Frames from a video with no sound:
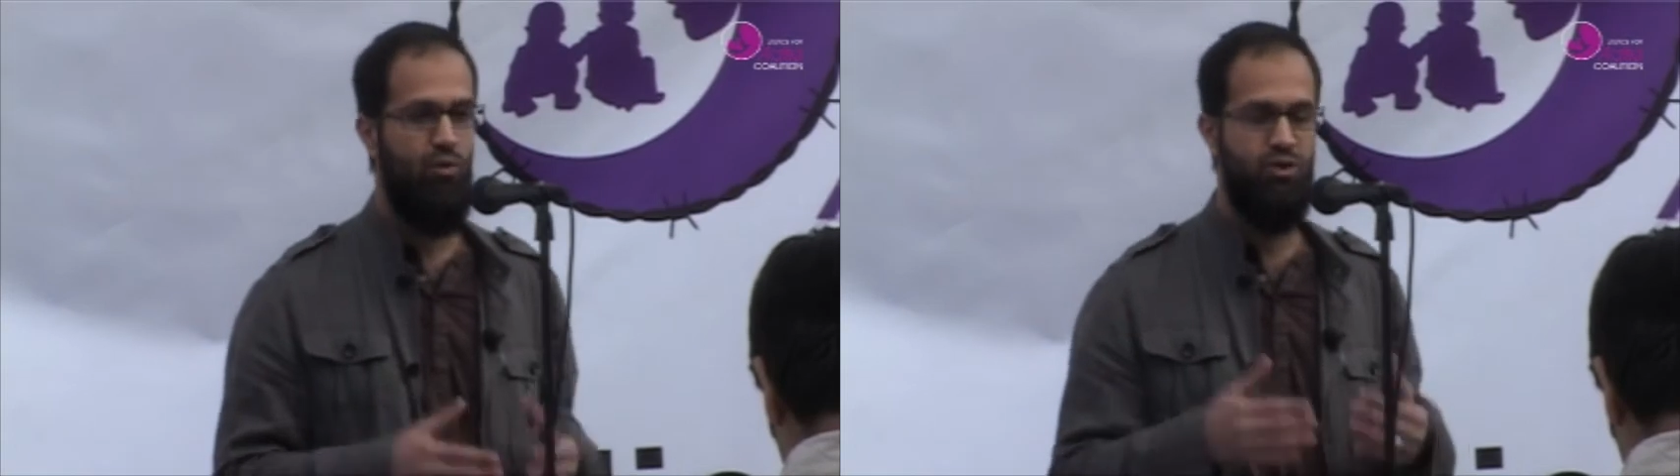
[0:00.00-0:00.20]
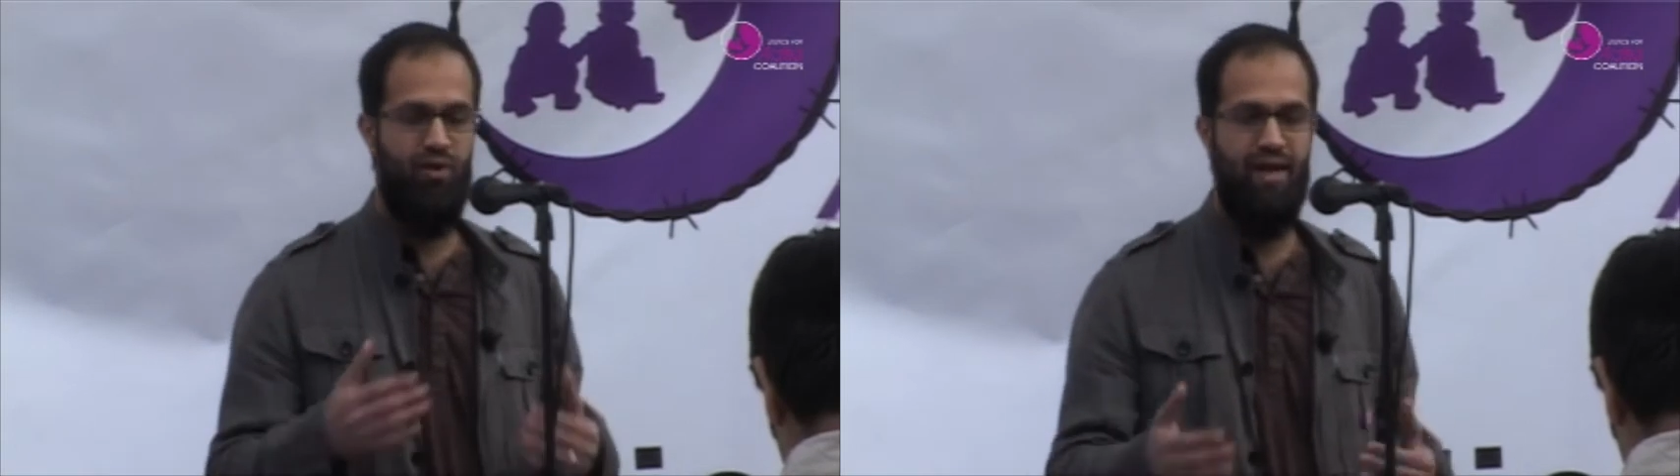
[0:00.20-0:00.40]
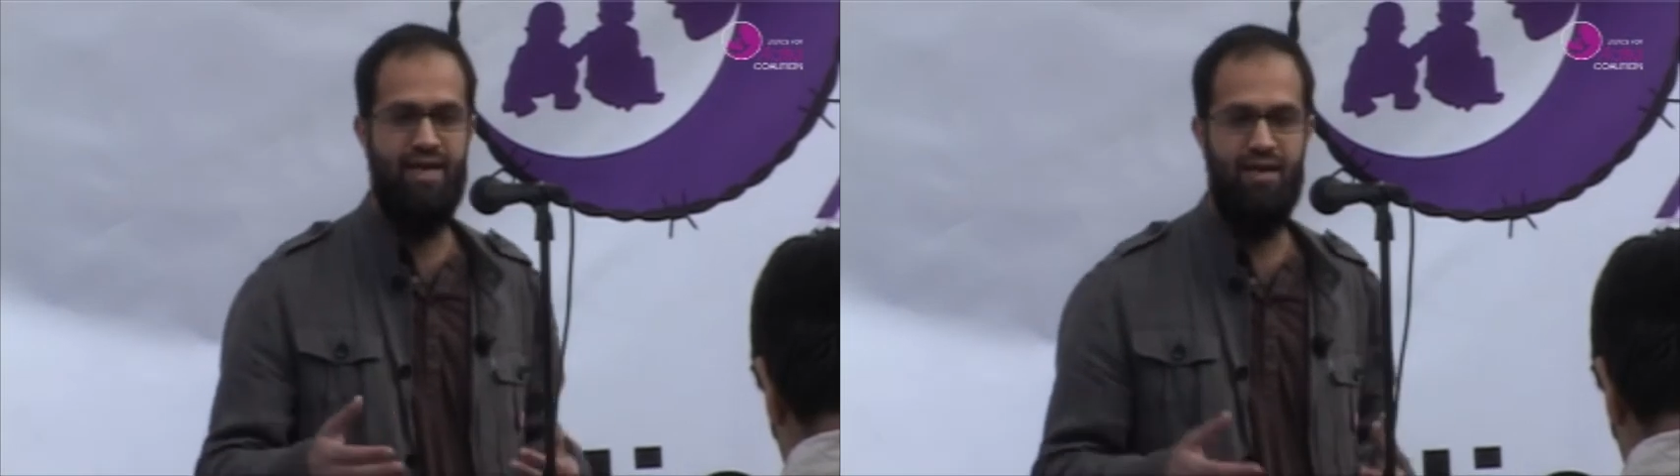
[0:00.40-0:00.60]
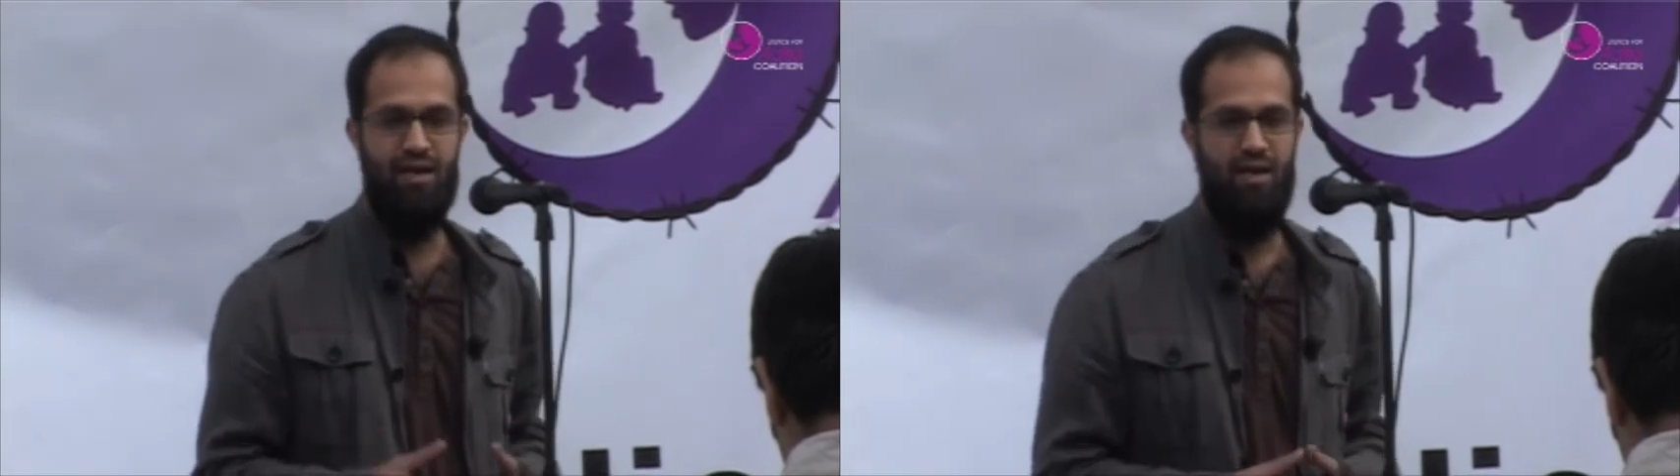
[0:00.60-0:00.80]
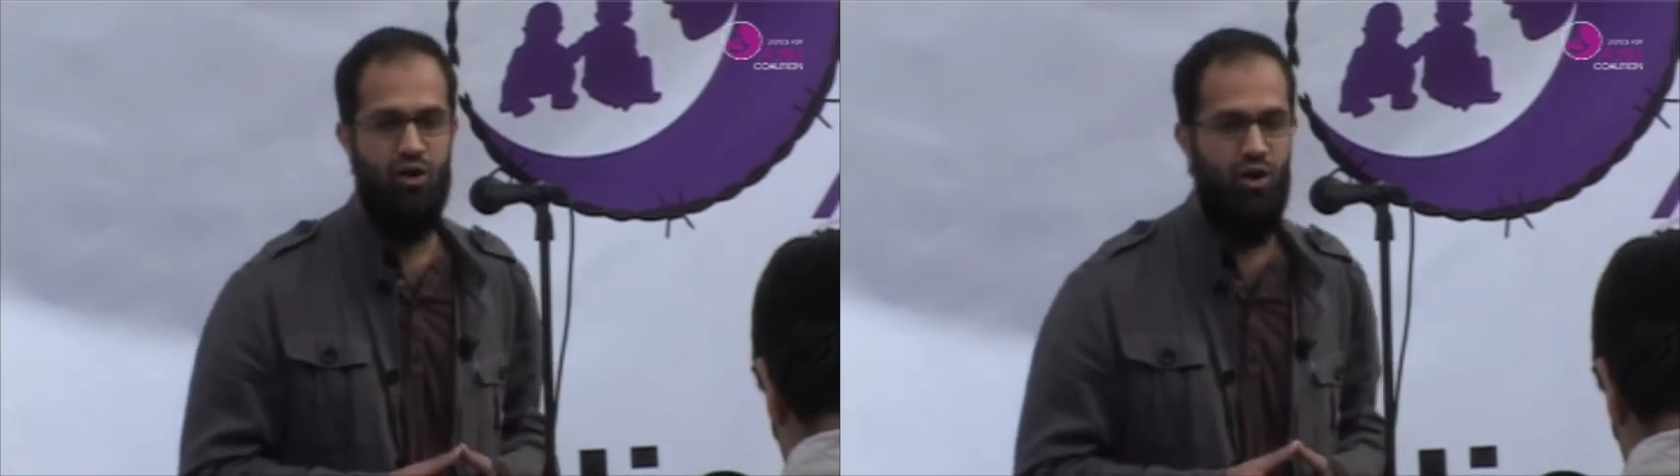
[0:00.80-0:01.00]
was running
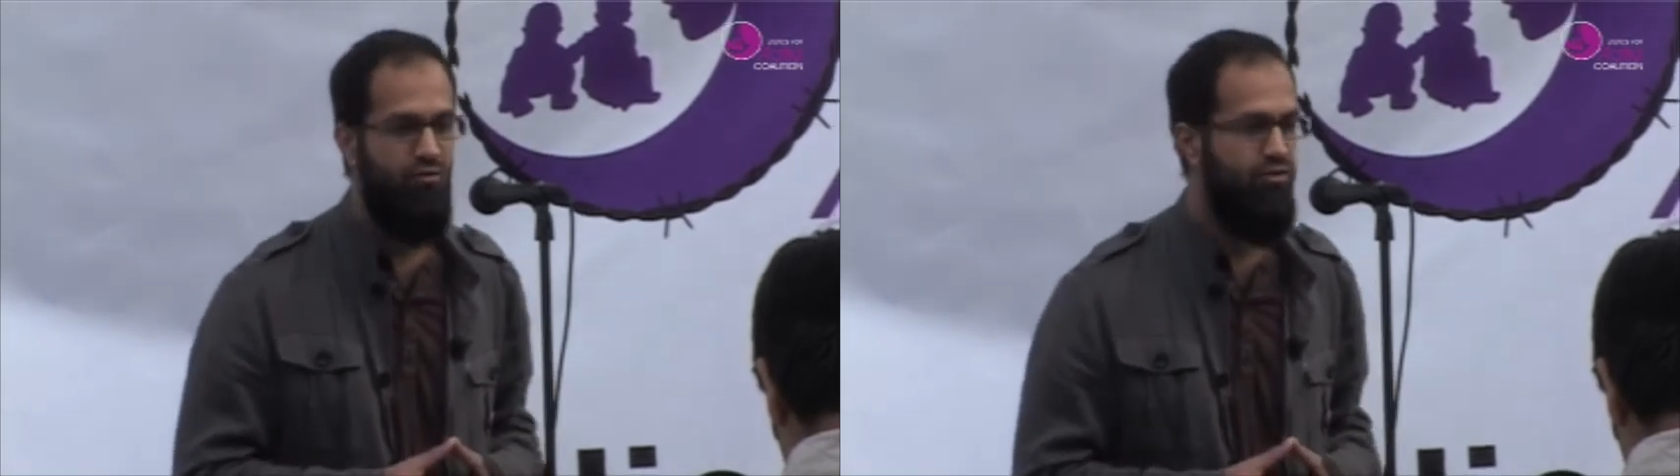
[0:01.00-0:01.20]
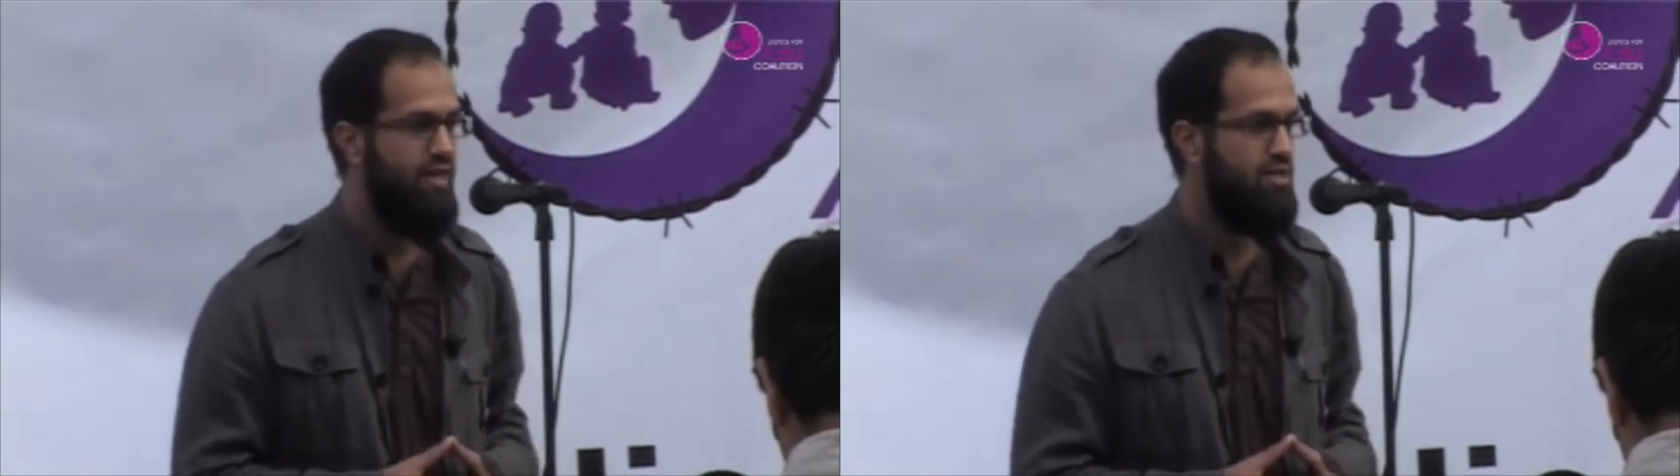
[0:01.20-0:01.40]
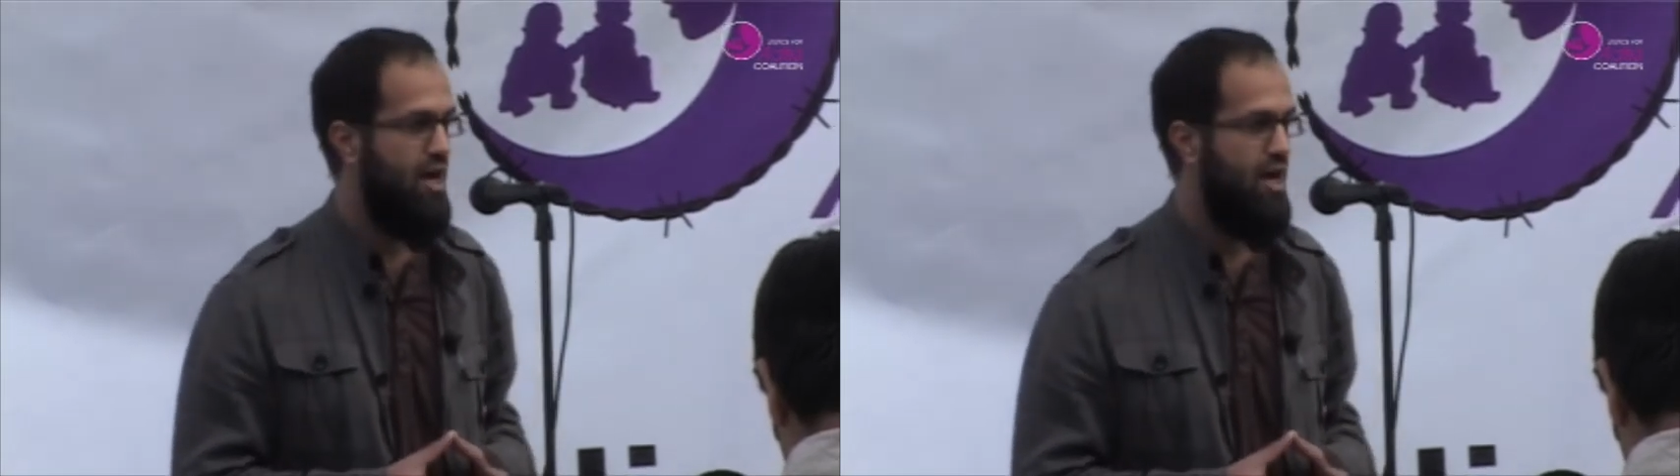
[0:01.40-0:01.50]
conflict